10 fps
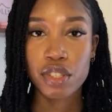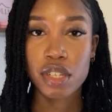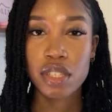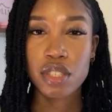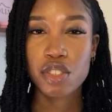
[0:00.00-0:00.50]

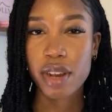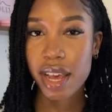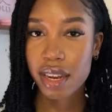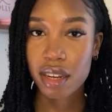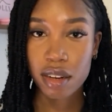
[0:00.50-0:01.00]
just
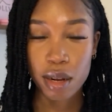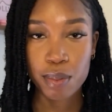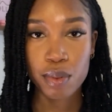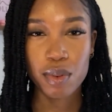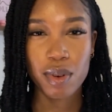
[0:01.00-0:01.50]
trying a
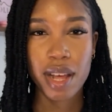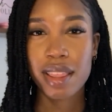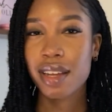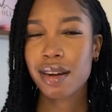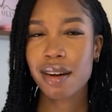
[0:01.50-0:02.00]
couple. I
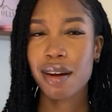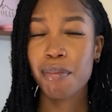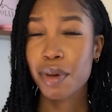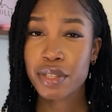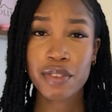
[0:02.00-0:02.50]
think
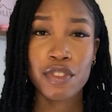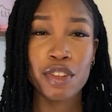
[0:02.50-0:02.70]
most of